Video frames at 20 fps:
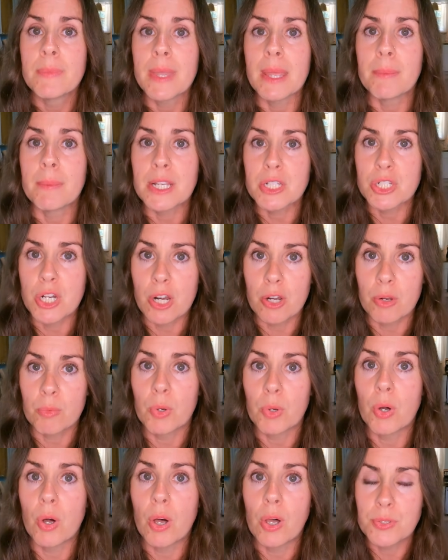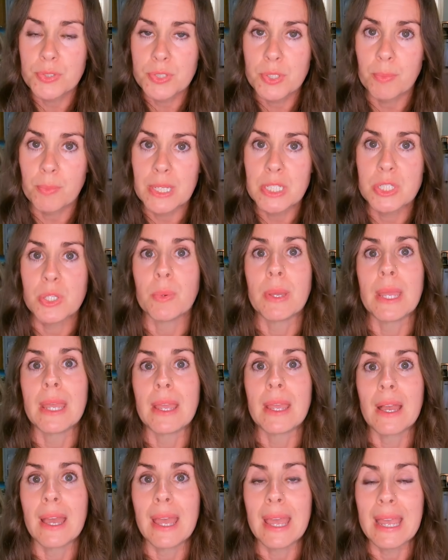and my daughter will also be doing